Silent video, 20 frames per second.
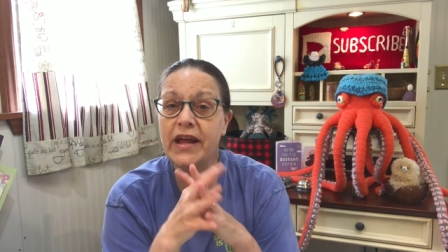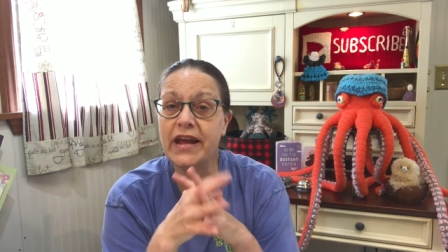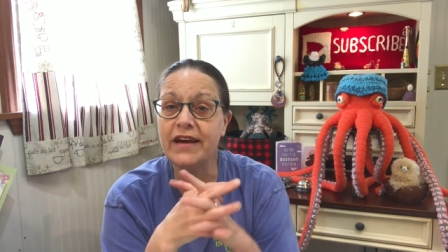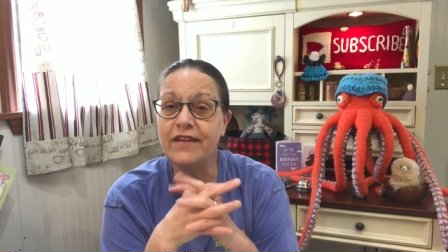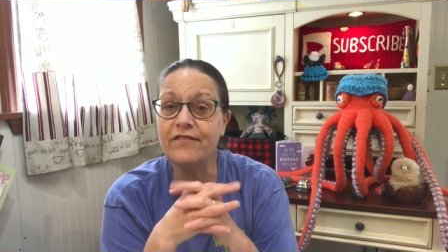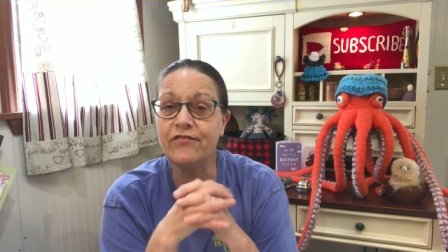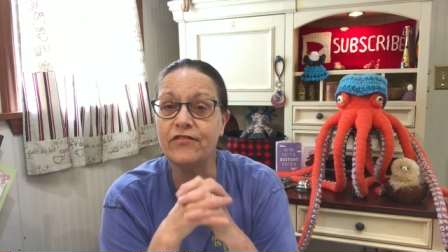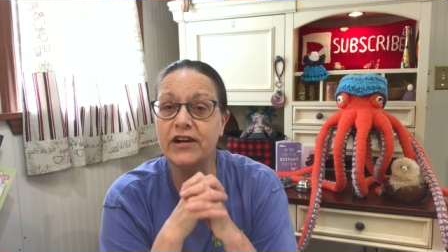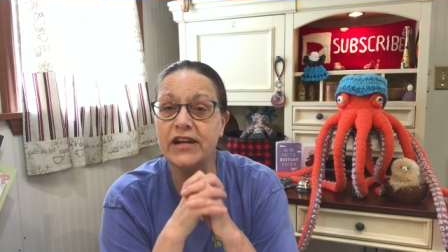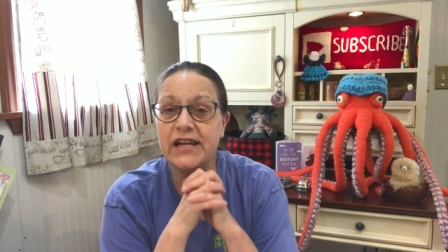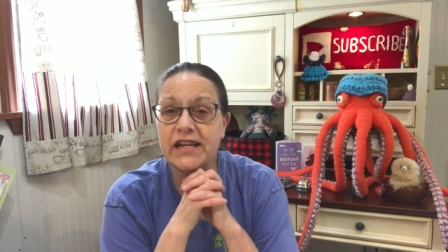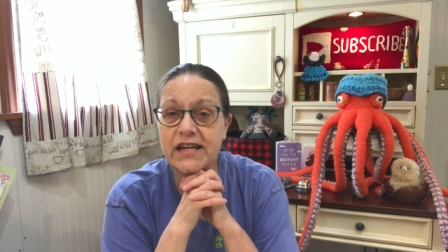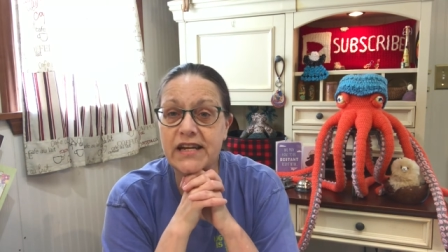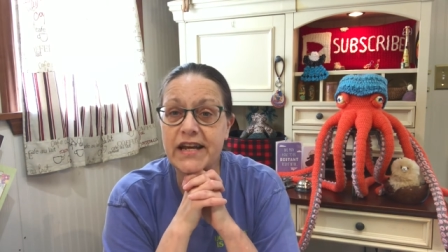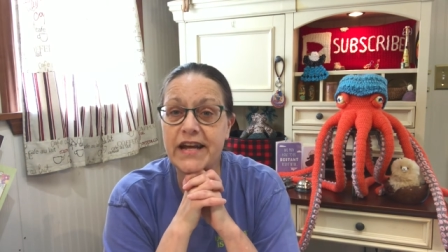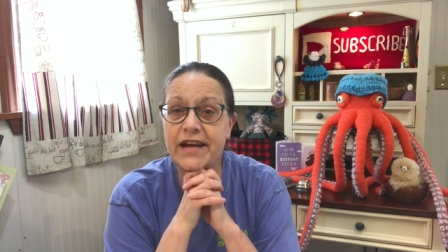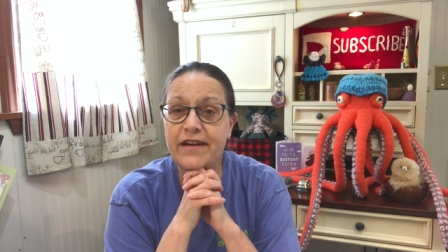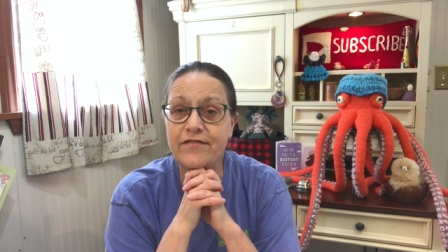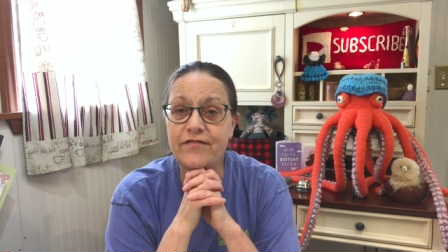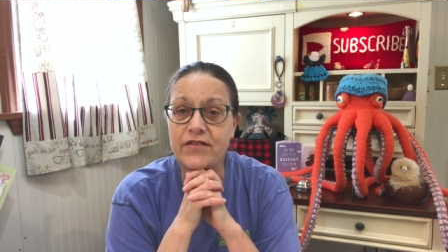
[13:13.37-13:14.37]
every
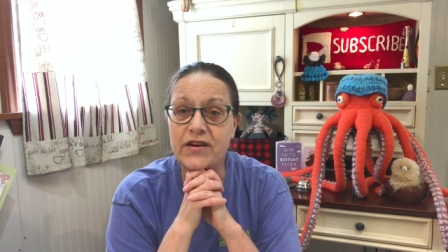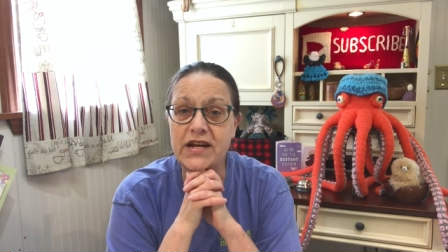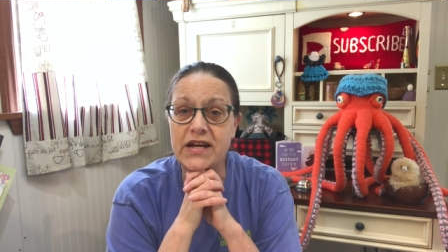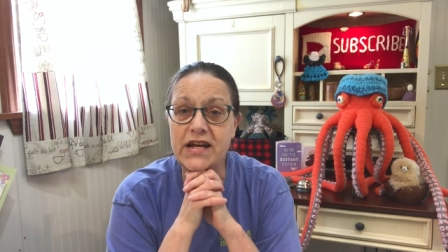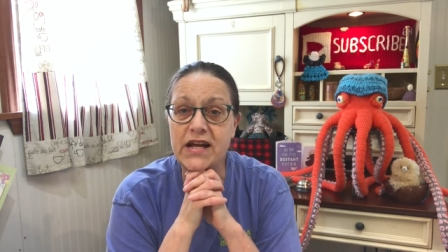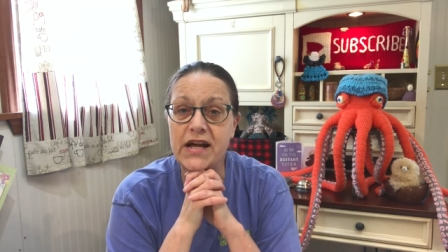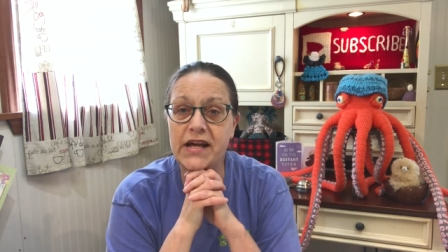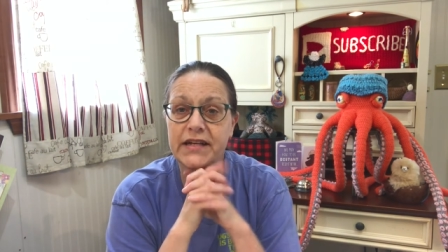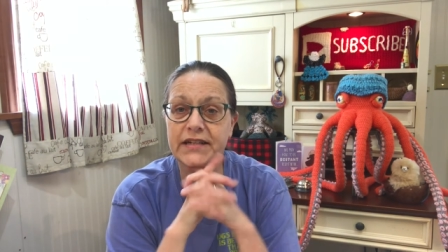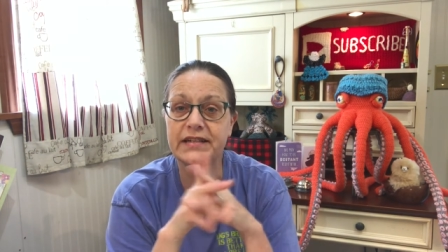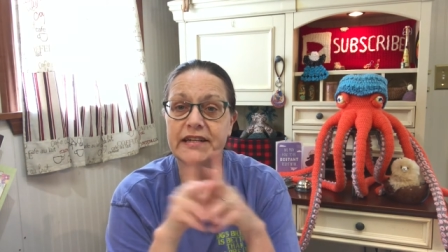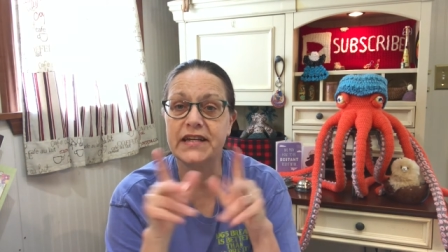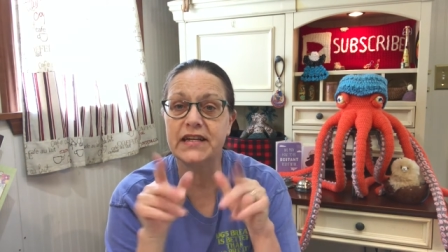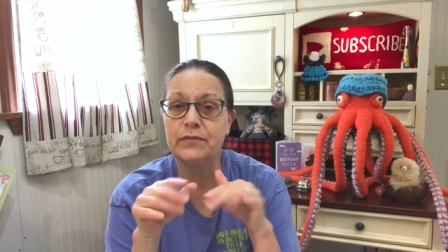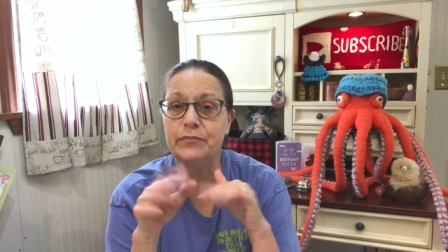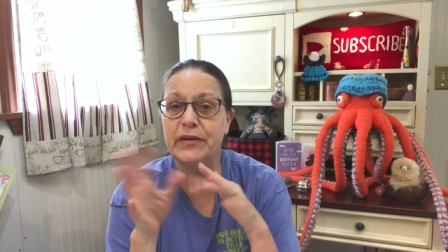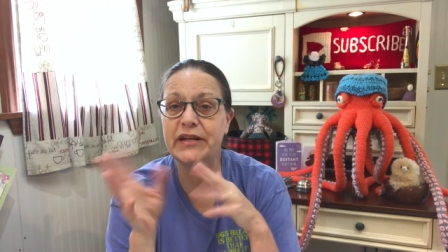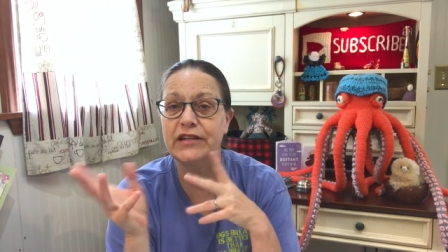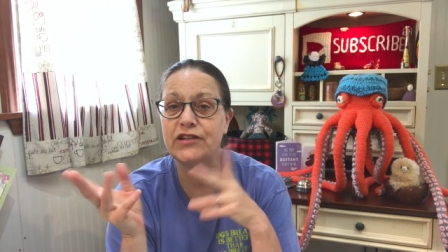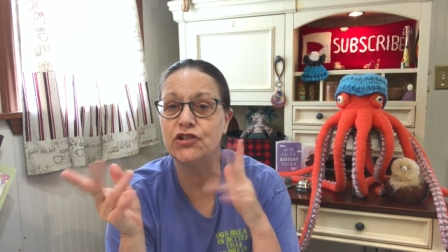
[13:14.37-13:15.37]
every uh,
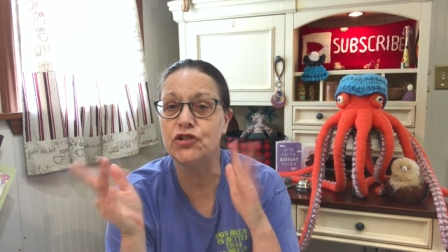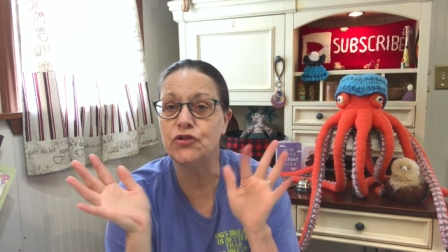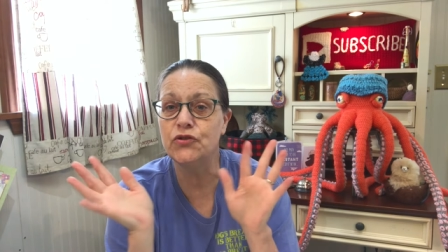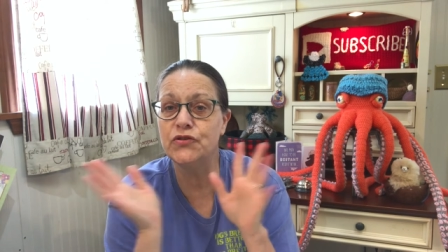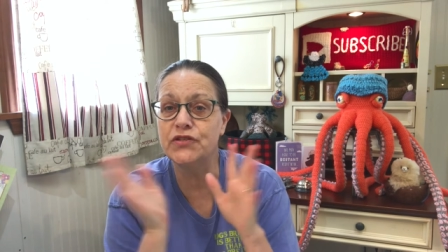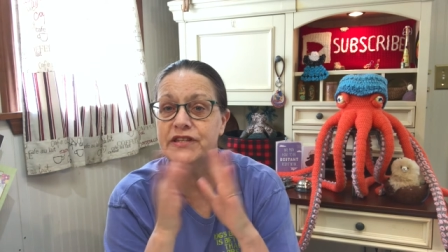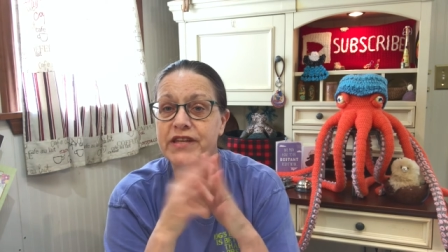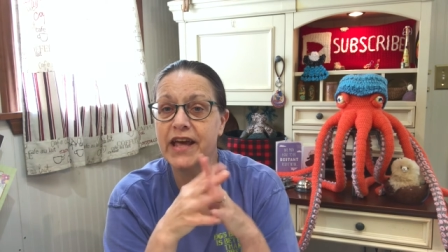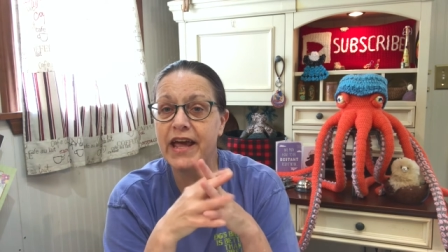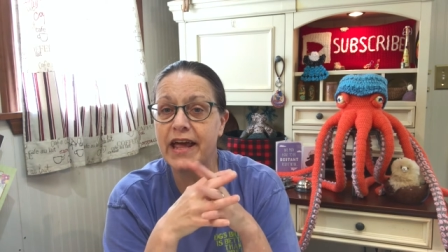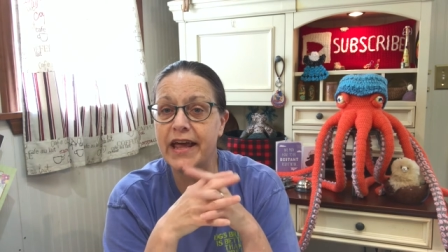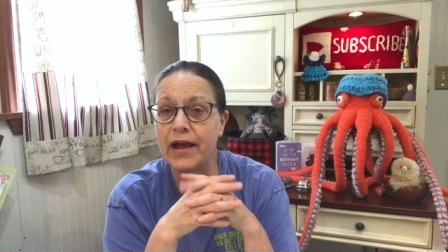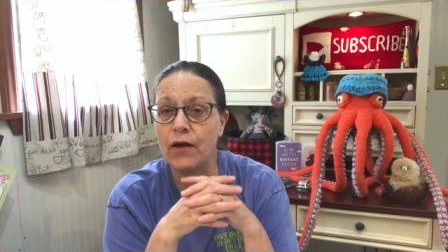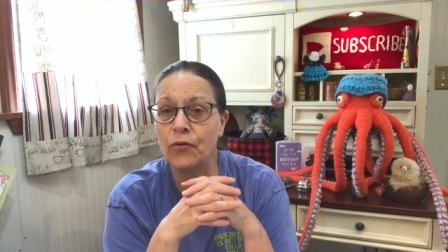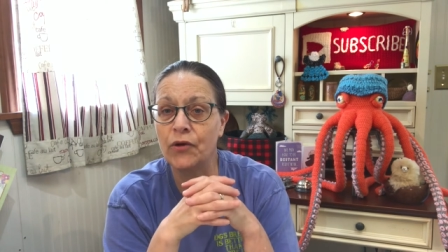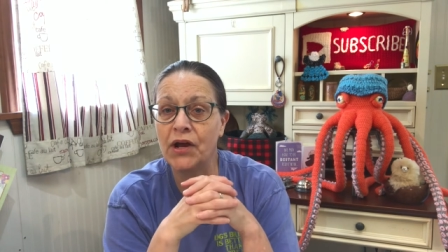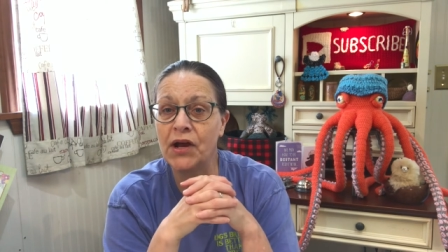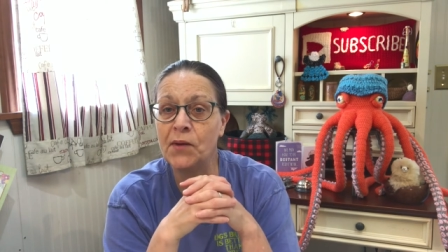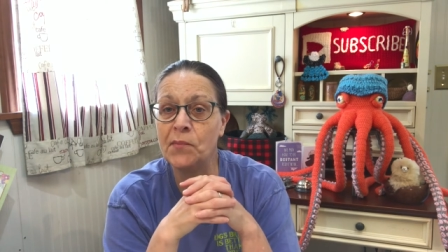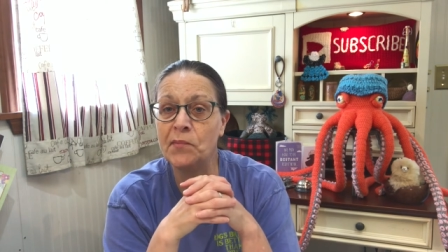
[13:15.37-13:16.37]
Tidbit Tuesday
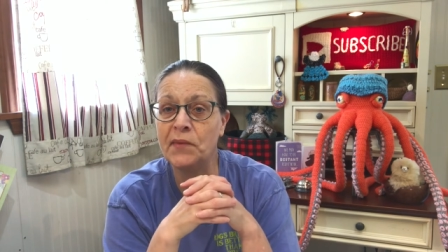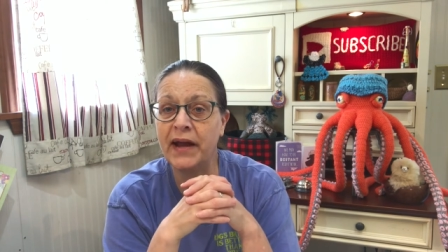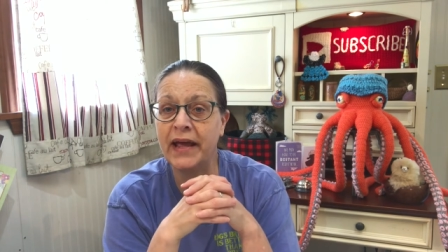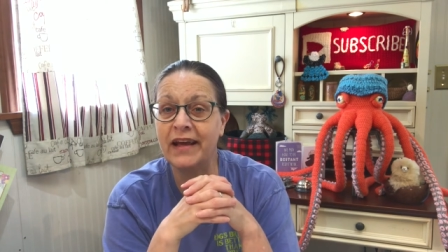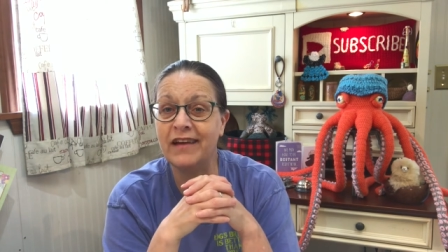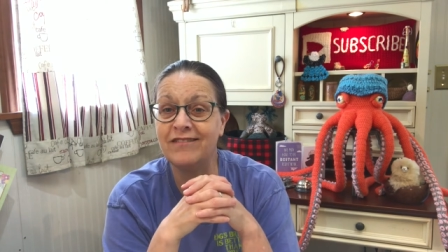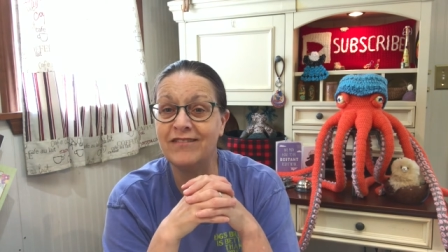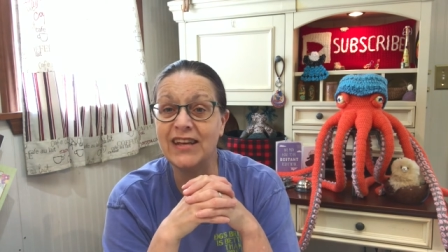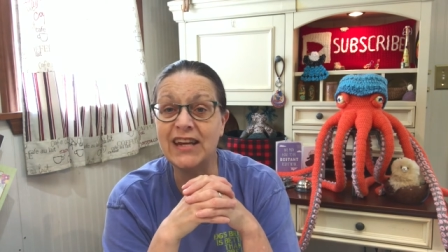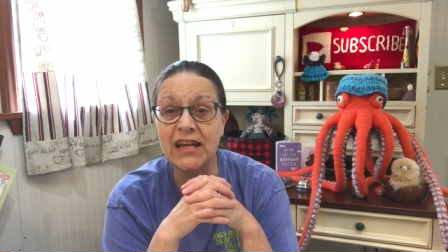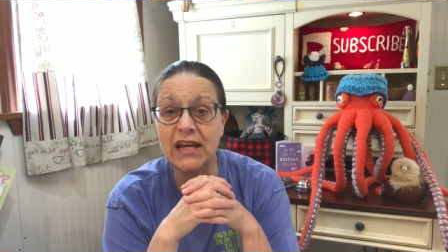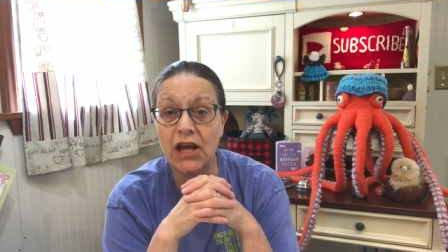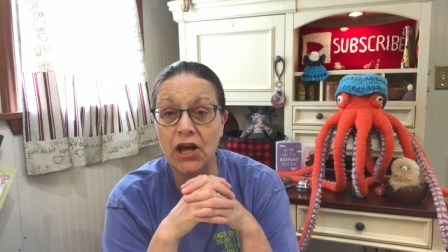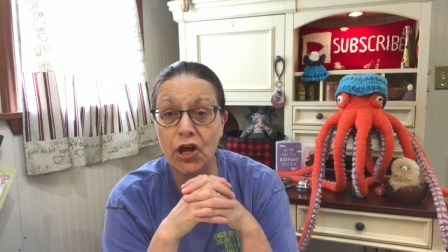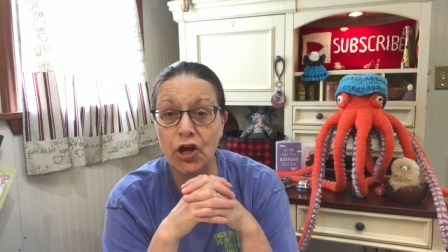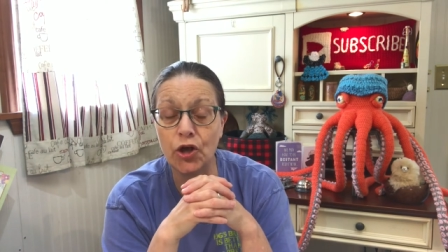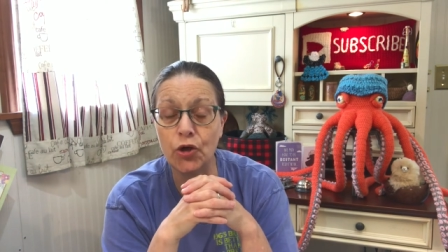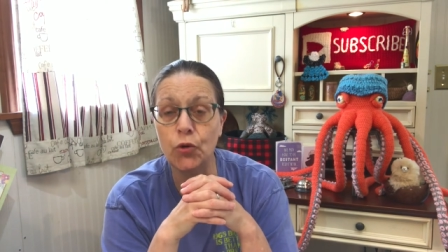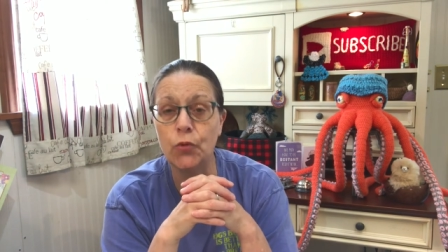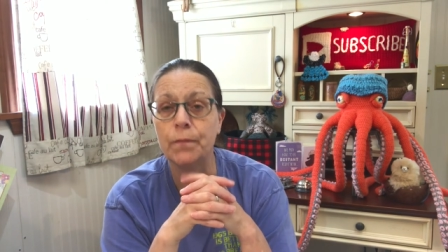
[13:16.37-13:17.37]
on Hump Day
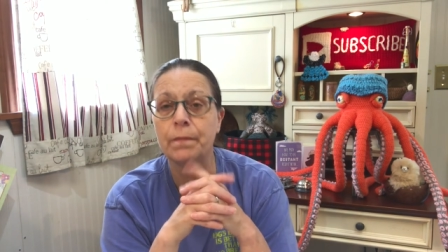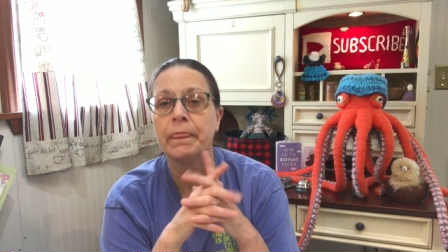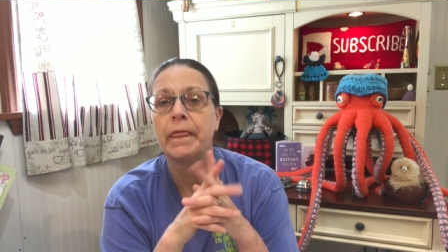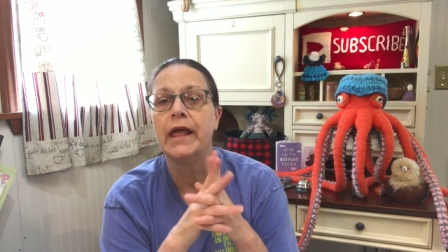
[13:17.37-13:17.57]
video